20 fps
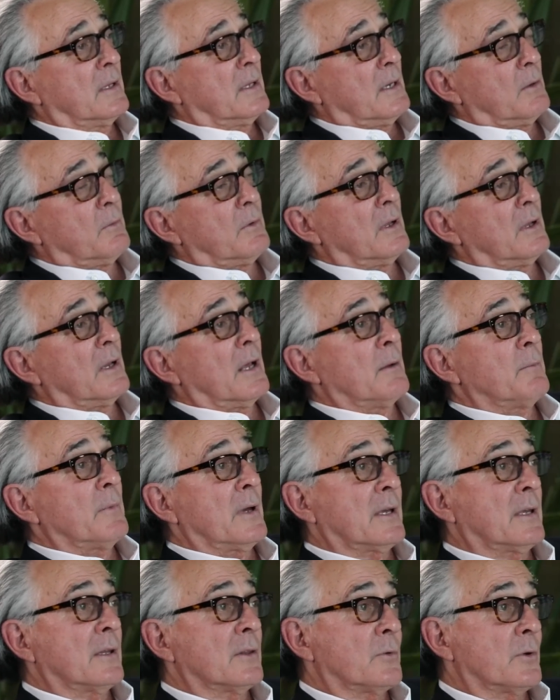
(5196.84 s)
Yeah, well, I'm
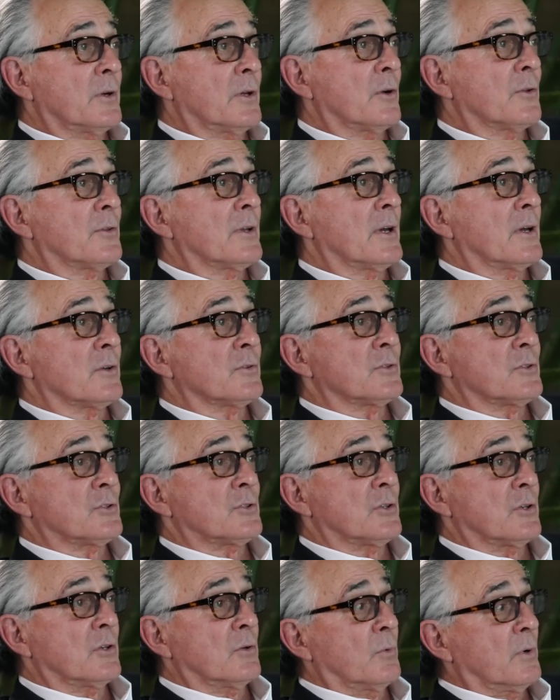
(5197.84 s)
making 300000
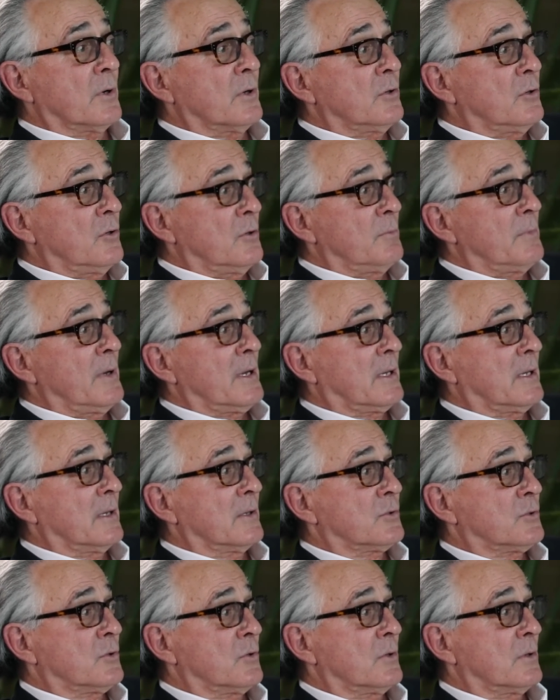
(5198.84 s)
this year. What are you
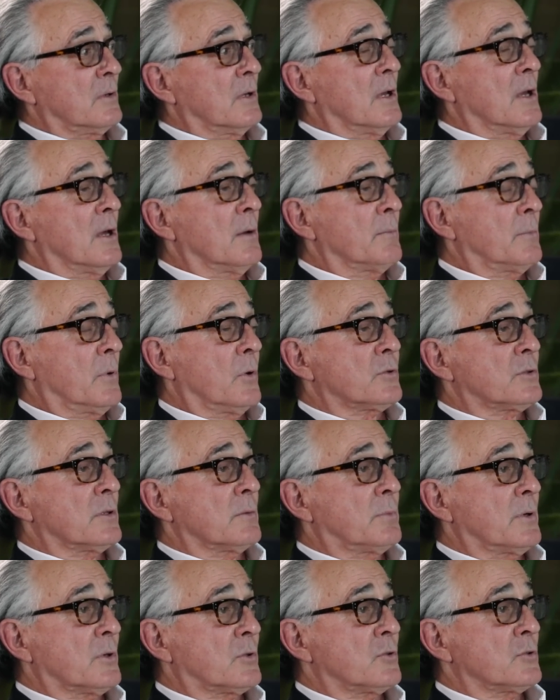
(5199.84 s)
making shooting,
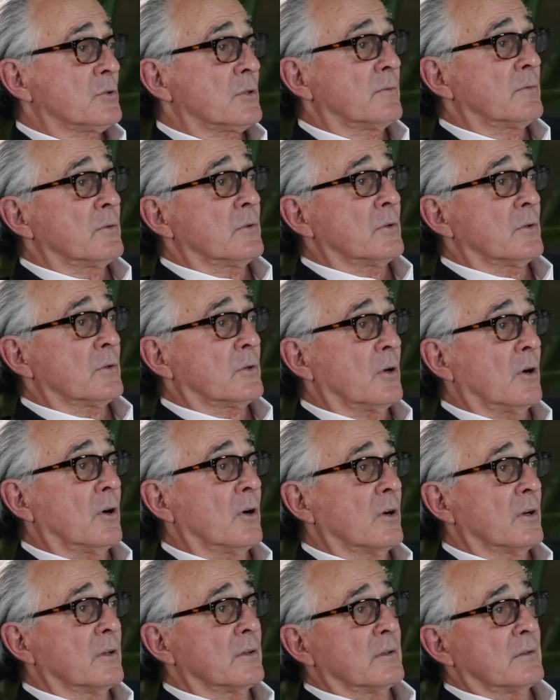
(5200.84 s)
posting pictures of your
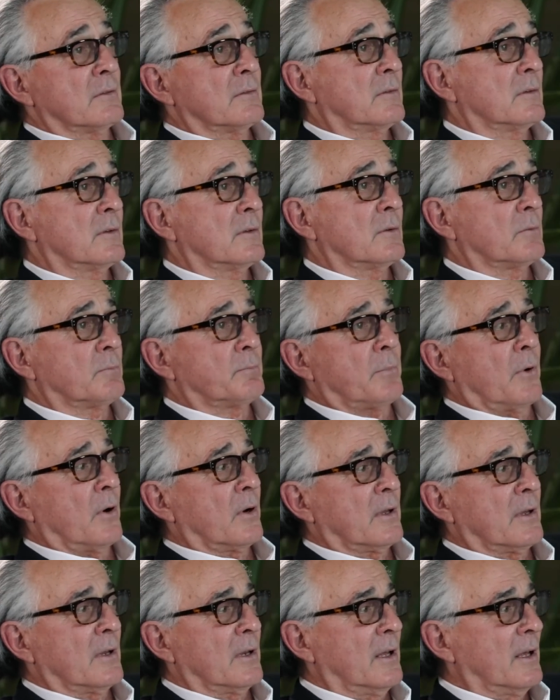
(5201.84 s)
car in the
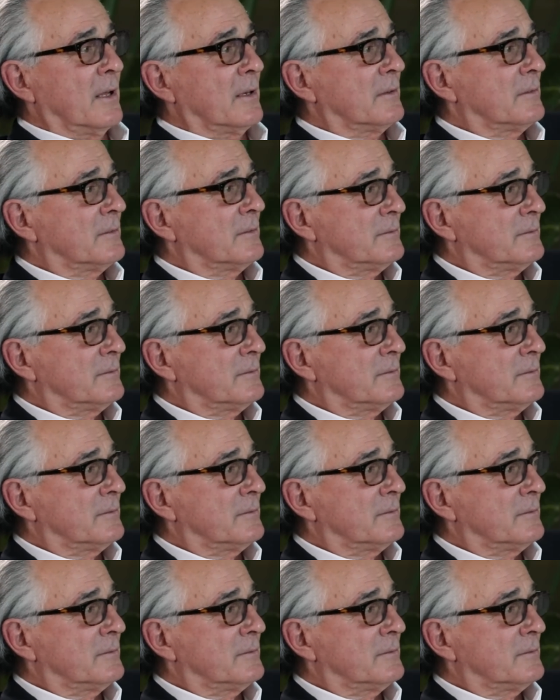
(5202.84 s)
parking lot?